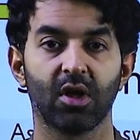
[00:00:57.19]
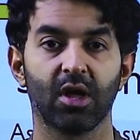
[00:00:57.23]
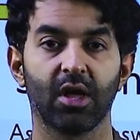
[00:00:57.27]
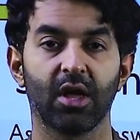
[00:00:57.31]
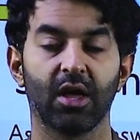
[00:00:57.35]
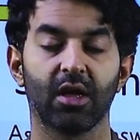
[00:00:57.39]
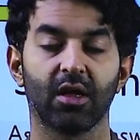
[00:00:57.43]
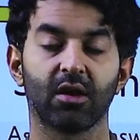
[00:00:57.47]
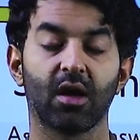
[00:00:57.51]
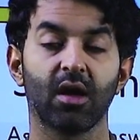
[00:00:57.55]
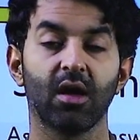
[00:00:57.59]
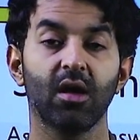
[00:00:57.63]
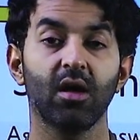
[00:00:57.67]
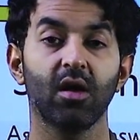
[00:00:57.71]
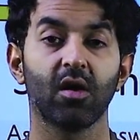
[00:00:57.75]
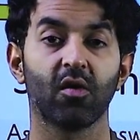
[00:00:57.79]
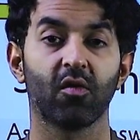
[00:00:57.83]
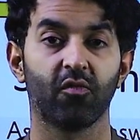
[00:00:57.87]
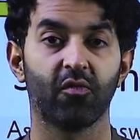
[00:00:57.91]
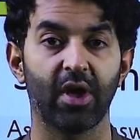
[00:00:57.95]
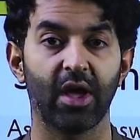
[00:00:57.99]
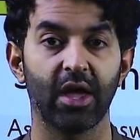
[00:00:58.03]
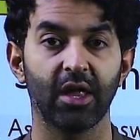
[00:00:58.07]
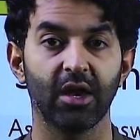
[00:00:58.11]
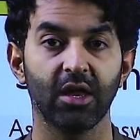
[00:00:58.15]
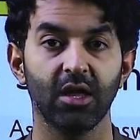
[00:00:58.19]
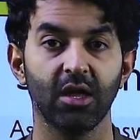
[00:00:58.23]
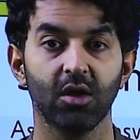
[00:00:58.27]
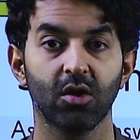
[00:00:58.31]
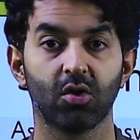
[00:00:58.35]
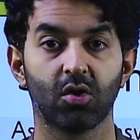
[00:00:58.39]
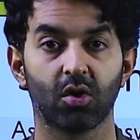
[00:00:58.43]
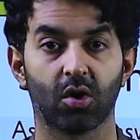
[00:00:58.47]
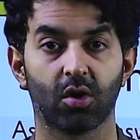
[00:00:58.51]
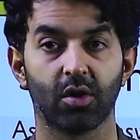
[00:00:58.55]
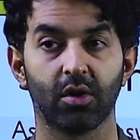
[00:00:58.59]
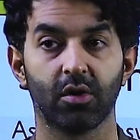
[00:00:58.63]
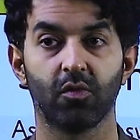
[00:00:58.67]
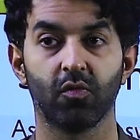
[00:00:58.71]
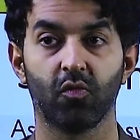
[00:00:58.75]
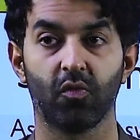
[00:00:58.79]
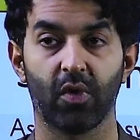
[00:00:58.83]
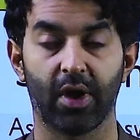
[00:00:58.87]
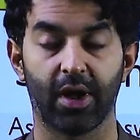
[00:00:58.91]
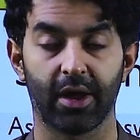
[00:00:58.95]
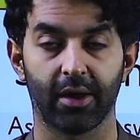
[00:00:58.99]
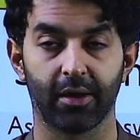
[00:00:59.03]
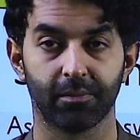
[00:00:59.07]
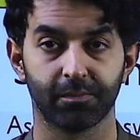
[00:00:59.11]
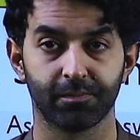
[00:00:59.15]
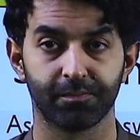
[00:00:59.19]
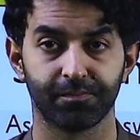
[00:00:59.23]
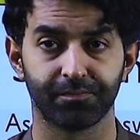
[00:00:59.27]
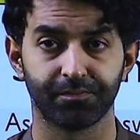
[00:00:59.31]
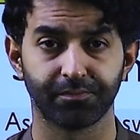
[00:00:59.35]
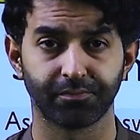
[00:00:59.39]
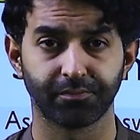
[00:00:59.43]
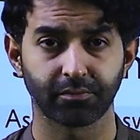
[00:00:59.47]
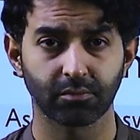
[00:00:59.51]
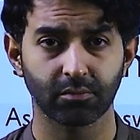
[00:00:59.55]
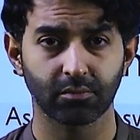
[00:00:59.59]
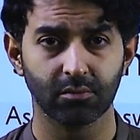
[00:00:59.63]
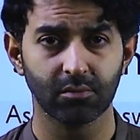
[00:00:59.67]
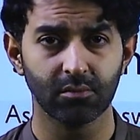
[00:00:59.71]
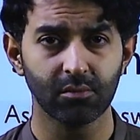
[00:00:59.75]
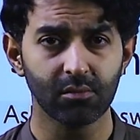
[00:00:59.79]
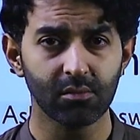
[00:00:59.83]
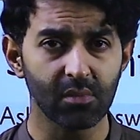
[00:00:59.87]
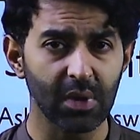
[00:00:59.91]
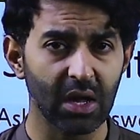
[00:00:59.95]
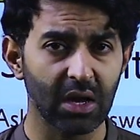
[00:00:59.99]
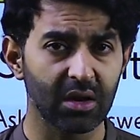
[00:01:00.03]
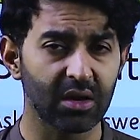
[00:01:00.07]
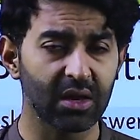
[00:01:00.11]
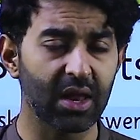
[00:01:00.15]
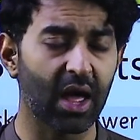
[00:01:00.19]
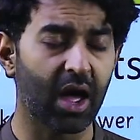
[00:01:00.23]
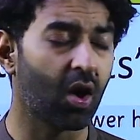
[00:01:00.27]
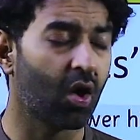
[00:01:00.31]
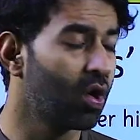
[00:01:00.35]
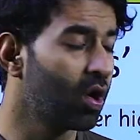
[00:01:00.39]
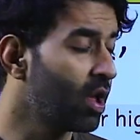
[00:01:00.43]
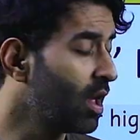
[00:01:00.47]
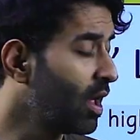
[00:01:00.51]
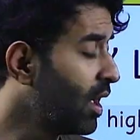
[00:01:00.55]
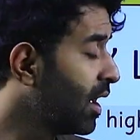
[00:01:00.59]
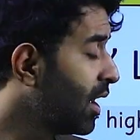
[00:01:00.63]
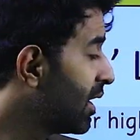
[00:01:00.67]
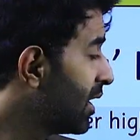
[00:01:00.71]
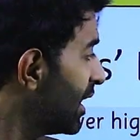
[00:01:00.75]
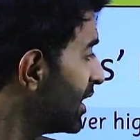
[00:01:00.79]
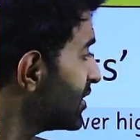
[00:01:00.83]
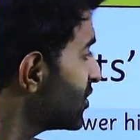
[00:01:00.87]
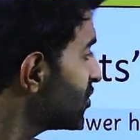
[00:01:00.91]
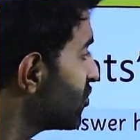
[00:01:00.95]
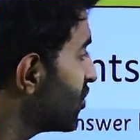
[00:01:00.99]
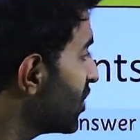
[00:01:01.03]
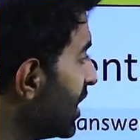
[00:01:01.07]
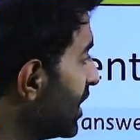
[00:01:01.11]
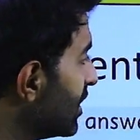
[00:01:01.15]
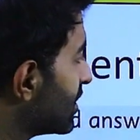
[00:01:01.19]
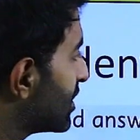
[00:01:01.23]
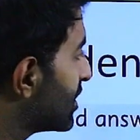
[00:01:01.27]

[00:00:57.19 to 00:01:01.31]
in a very good way. Now, let's read the